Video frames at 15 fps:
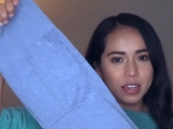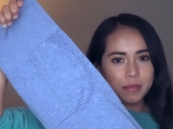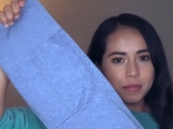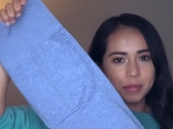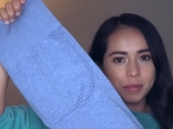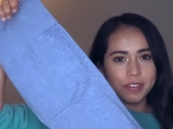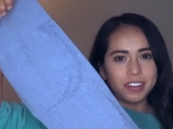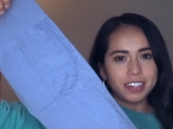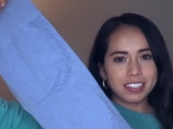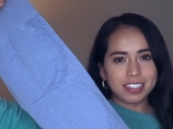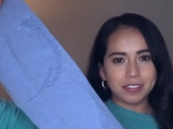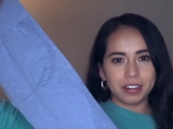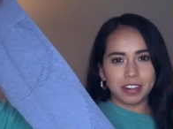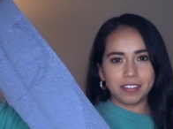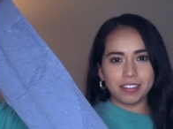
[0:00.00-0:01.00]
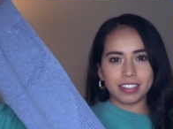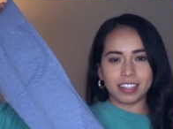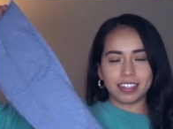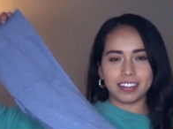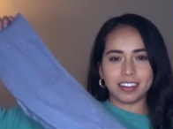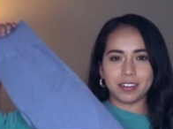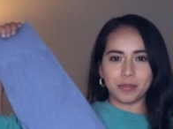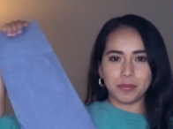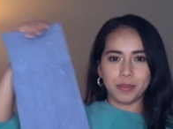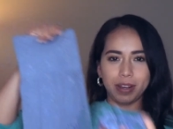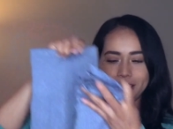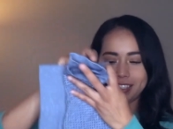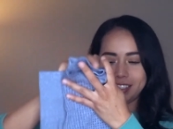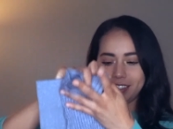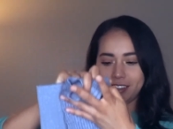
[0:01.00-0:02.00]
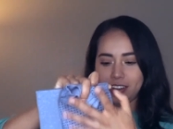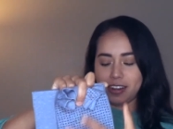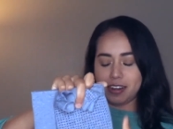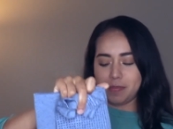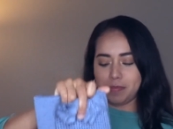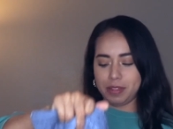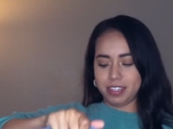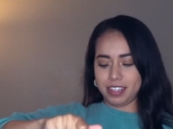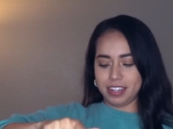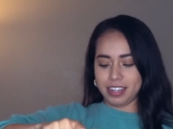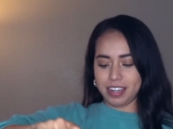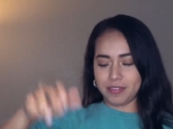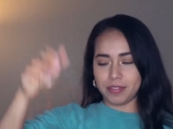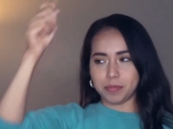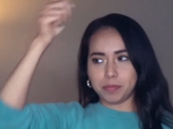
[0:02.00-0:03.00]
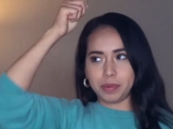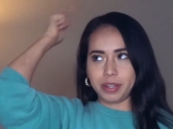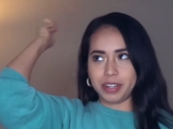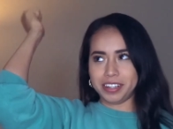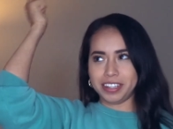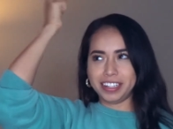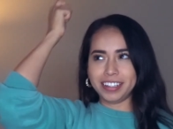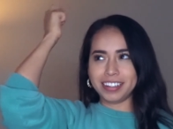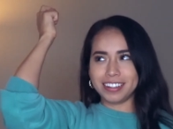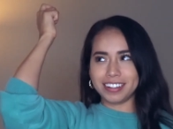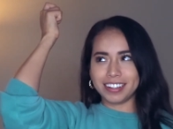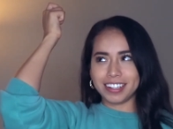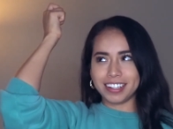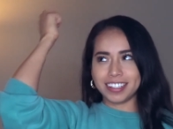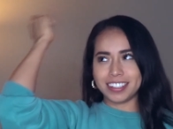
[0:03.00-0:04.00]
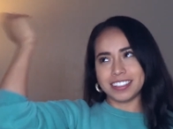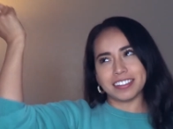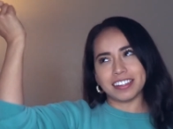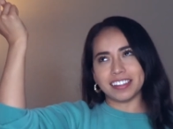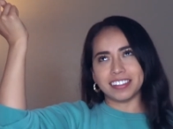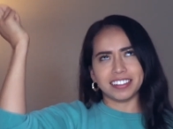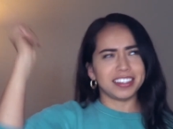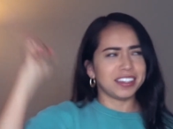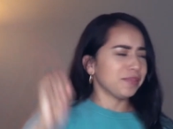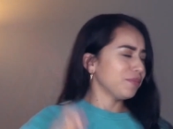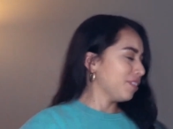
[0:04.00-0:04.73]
But maybe because I wear it with like a white top and then I have a bun, so I look like a